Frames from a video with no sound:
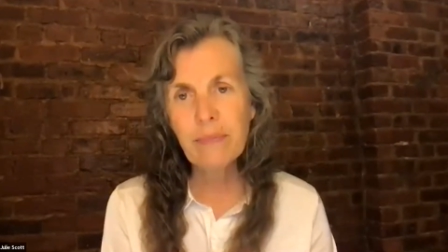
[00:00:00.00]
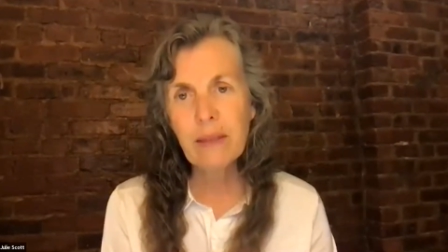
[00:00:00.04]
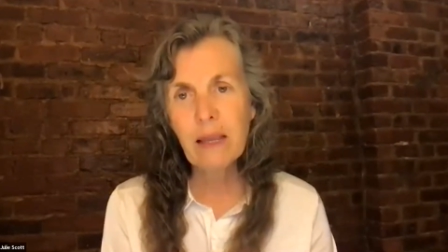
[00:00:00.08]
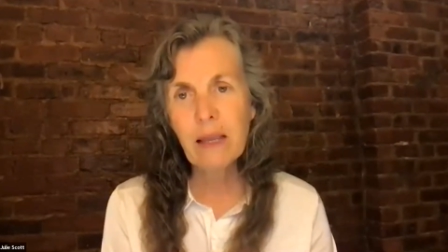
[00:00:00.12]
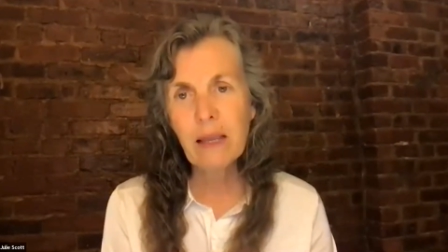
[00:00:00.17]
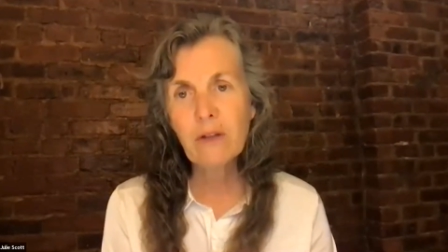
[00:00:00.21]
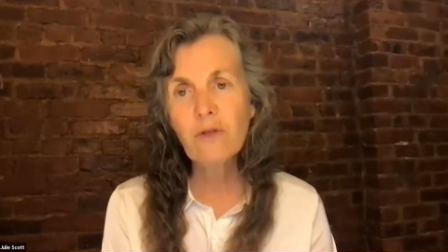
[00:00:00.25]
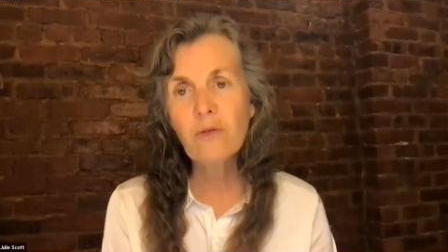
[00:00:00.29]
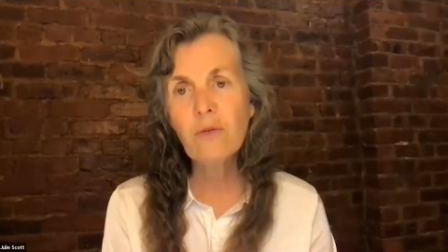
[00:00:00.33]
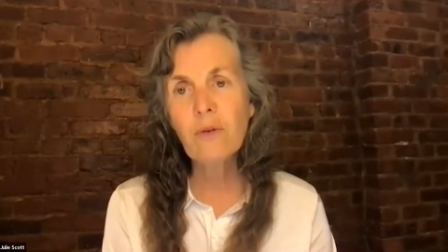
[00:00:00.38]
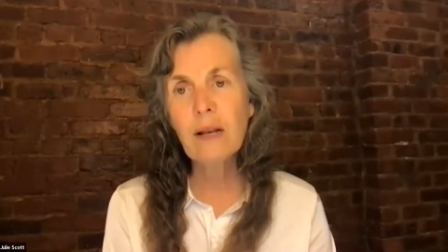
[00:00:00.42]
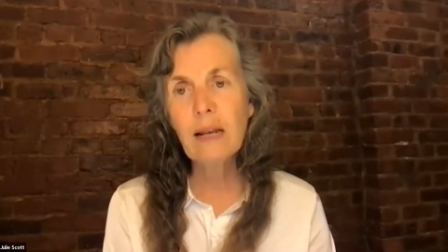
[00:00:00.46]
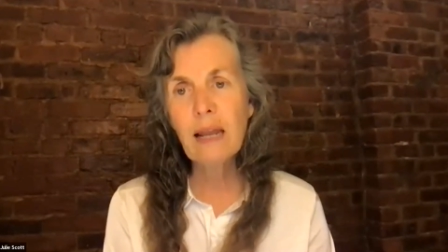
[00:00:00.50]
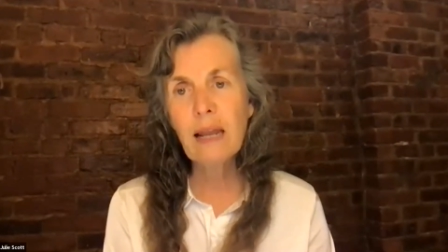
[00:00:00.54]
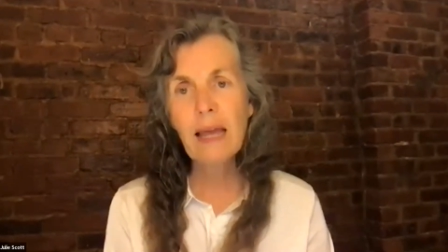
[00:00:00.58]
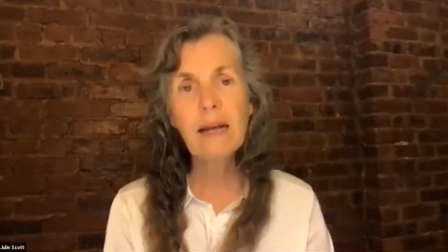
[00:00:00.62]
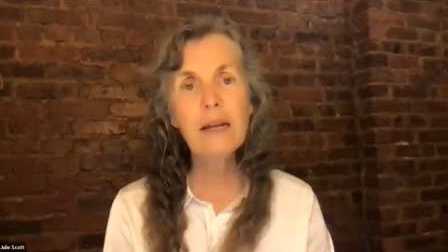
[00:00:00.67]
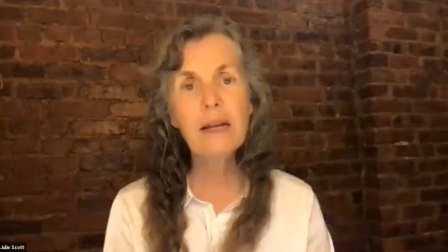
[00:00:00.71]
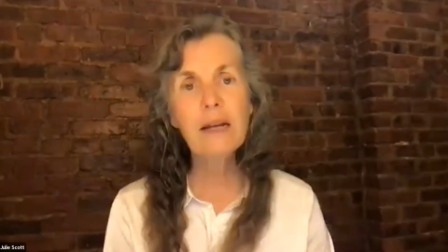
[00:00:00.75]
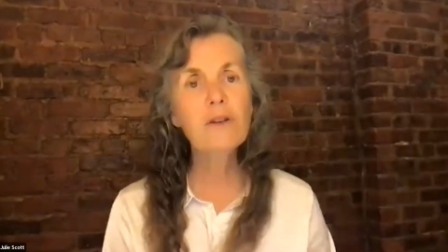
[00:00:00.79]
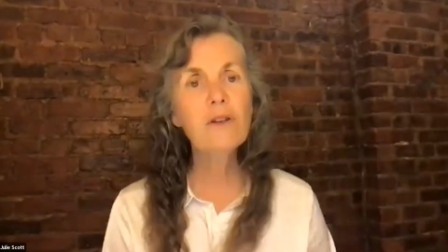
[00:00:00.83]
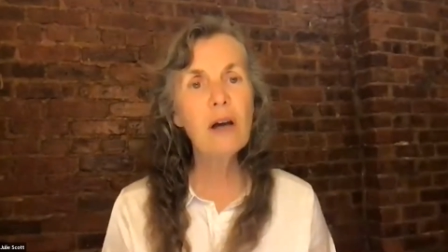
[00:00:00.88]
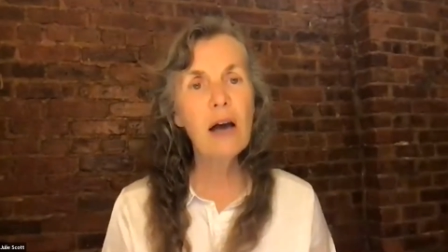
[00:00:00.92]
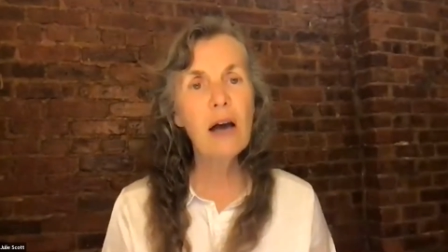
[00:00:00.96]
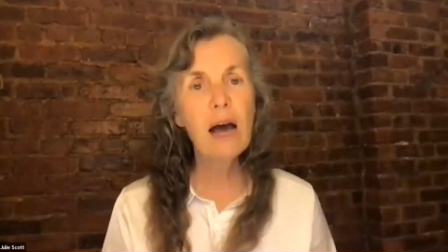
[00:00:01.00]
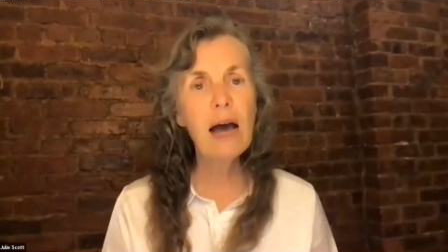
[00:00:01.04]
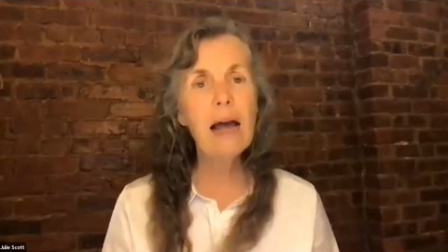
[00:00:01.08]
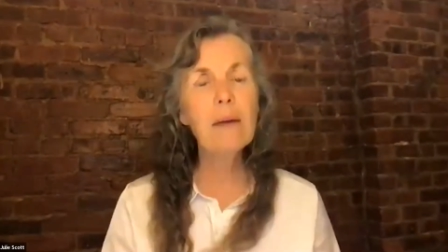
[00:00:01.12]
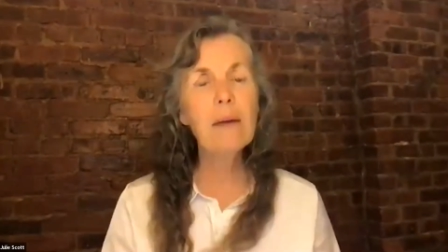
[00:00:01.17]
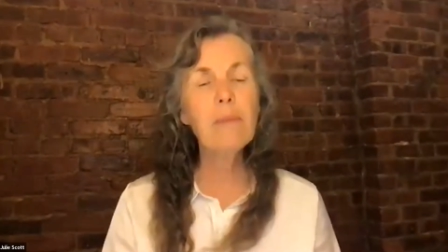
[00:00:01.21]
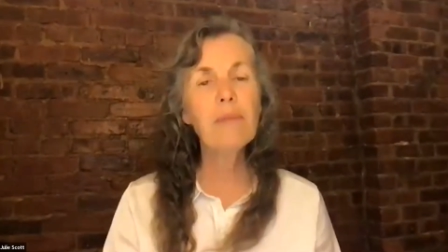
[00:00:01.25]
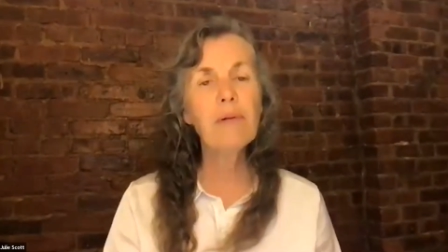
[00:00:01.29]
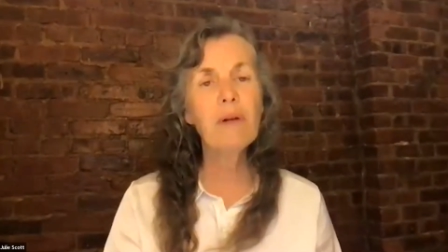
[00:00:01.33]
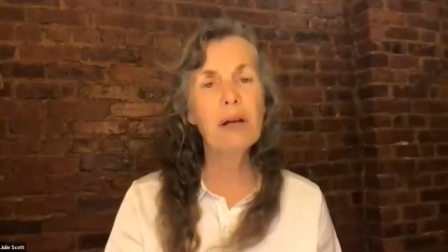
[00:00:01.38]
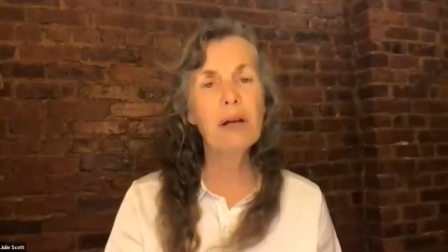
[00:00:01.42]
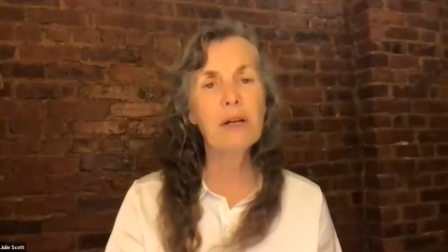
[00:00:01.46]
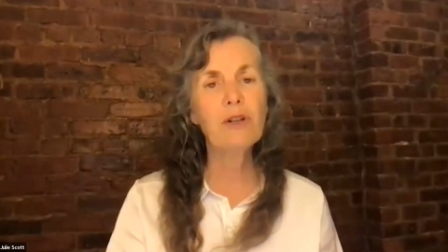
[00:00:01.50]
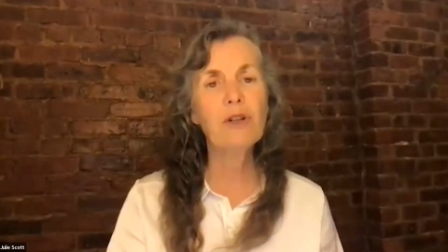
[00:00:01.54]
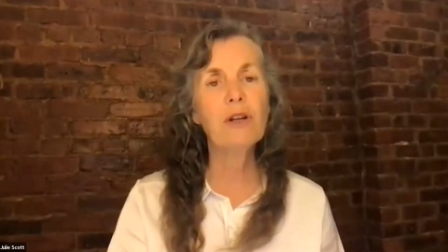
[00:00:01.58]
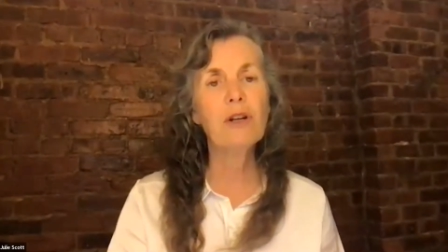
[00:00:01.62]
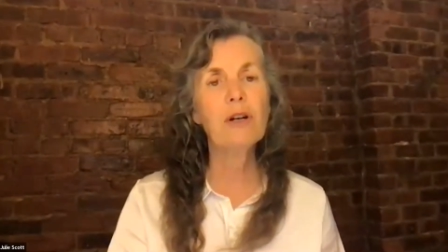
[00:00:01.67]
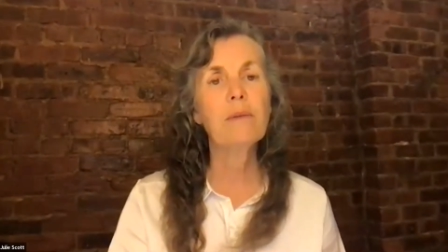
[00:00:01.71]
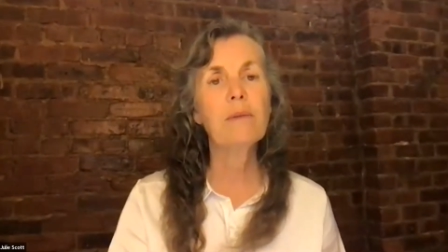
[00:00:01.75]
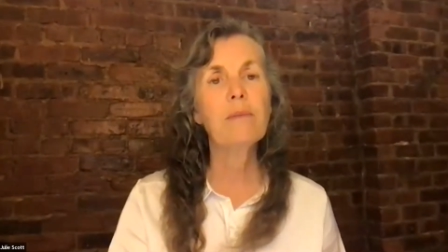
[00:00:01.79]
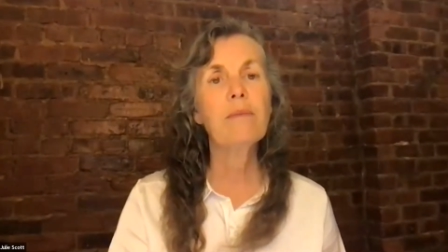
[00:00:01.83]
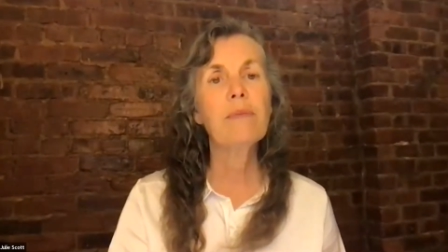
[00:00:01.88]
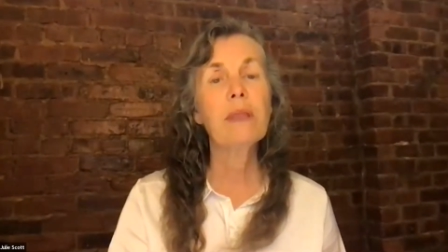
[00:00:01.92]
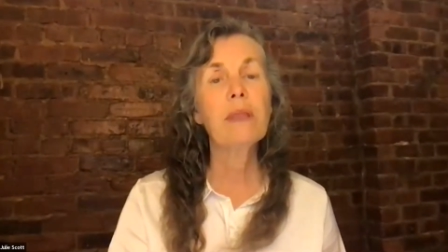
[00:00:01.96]
It's related to eye
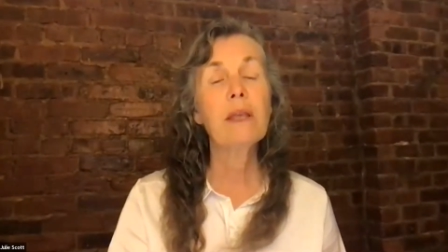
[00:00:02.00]
pressure.